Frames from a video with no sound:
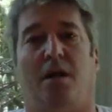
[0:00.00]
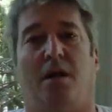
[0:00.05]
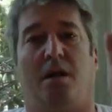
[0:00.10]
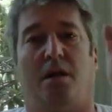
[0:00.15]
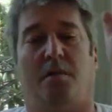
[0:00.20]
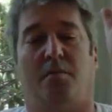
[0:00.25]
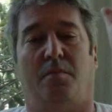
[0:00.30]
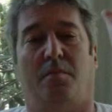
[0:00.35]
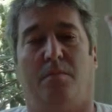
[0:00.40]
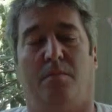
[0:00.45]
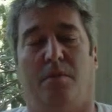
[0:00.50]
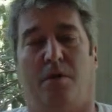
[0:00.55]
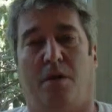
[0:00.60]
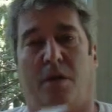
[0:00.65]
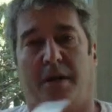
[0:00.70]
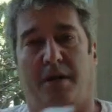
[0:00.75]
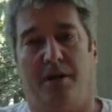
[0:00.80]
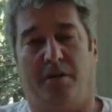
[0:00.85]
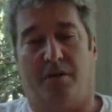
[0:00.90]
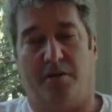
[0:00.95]

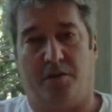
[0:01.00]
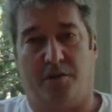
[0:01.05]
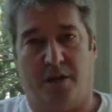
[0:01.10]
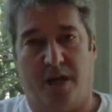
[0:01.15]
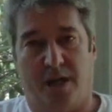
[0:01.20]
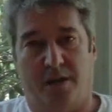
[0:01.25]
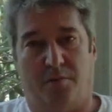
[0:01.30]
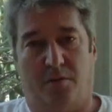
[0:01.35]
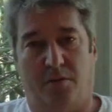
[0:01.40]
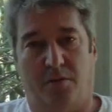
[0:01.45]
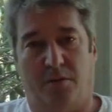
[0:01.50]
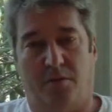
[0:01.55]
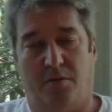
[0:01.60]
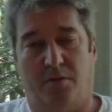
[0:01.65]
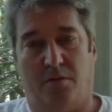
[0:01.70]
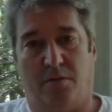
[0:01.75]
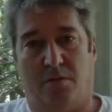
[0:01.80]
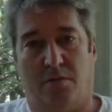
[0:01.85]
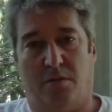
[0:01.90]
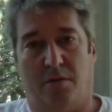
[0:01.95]
Cut it on the table.
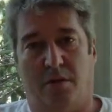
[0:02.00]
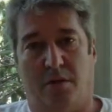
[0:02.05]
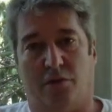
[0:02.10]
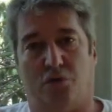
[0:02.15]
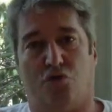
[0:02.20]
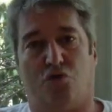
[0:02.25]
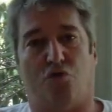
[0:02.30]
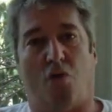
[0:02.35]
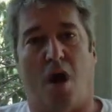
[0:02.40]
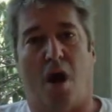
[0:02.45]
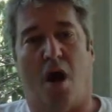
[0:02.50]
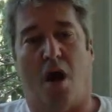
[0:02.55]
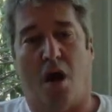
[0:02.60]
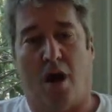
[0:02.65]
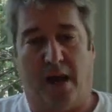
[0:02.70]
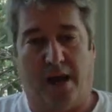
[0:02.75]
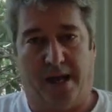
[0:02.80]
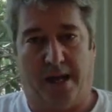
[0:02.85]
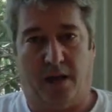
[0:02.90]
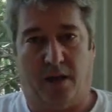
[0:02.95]

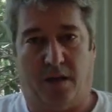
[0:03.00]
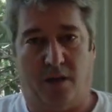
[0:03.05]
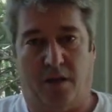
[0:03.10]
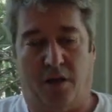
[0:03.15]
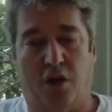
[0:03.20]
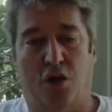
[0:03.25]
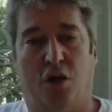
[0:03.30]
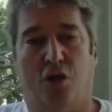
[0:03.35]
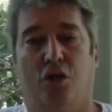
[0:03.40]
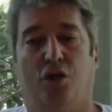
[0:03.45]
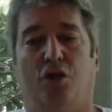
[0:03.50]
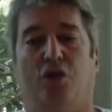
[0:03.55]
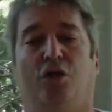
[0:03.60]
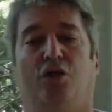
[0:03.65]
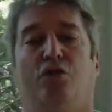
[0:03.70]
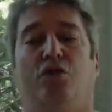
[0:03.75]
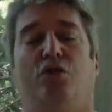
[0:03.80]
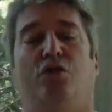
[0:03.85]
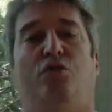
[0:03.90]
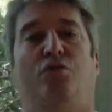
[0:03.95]
Dry.
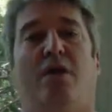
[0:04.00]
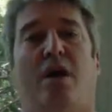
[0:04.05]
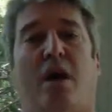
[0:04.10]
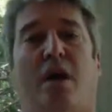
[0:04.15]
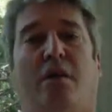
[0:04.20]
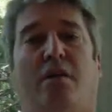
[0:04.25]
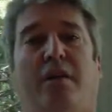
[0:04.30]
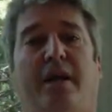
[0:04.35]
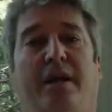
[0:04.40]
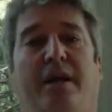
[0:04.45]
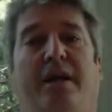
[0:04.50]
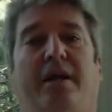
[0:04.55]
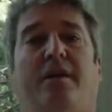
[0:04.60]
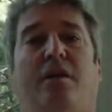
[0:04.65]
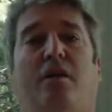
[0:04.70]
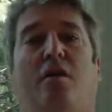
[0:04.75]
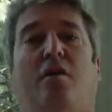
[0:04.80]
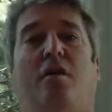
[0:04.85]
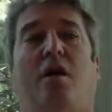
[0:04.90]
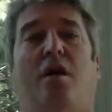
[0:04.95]
Do not let it
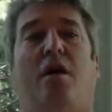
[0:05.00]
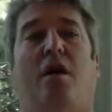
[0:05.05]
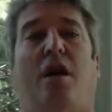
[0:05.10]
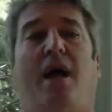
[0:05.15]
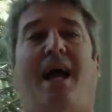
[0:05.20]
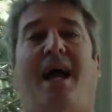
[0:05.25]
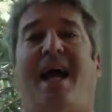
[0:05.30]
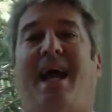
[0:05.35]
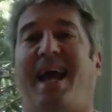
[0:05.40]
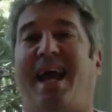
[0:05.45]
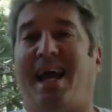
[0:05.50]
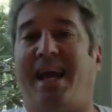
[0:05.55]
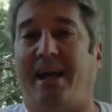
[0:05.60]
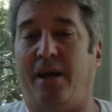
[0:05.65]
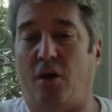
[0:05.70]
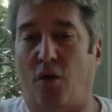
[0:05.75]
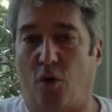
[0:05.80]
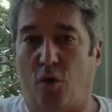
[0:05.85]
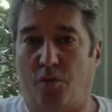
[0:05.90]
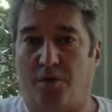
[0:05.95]

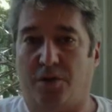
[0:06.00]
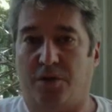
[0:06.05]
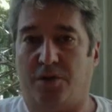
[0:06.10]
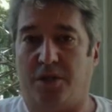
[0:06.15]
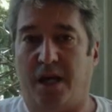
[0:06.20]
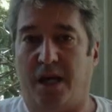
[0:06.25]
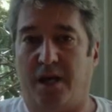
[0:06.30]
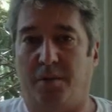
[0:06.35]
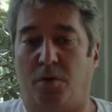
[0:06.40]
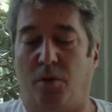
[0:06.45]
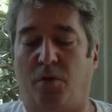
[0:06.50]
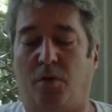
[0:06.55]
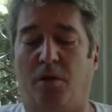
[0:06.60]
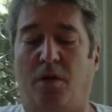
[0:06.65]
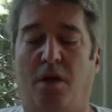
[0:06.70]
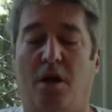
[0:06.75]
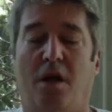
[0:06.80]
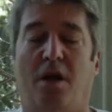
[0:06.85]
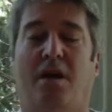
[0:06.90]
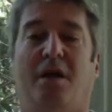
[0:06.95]
hang over the table.
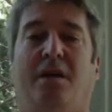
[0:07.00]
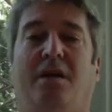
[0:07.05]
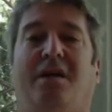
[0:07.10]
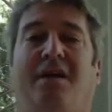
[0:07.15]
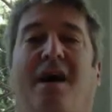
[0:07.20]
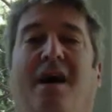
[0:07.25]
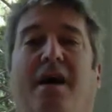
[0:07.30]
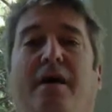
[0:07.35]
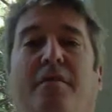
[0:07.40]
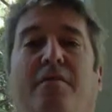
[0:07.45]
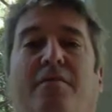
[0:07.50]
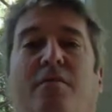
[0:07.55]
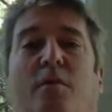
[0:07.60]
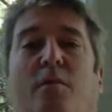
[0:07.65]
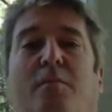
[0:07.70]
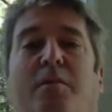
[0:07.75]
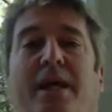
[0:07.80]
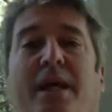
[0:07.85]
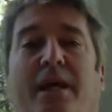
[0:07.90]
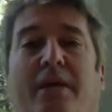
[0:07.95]
God
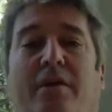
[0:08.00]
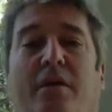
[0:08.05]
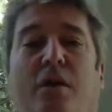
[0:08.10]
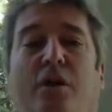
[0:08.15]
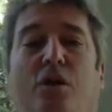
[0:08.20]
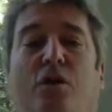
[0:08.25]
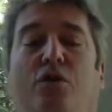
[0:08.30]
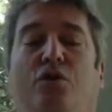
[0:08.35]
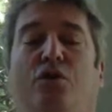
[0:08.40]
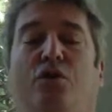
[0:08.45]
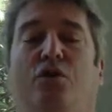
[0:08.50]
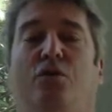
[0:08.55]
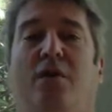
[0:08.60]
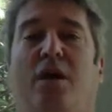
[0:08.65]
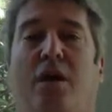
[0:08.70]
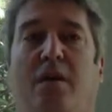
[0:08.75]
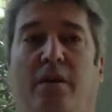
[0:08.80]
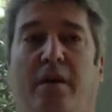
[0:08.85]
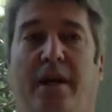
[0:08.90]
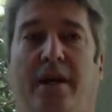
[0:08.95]
forbid, do
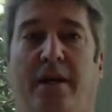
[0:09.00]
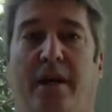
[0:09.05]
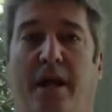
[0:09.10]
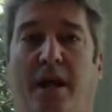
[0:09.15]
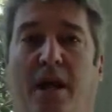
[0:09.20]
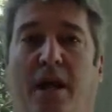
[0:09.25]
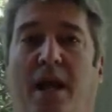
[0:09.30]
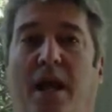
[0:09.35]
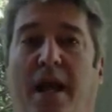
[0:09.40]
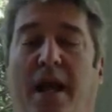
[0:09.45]
not let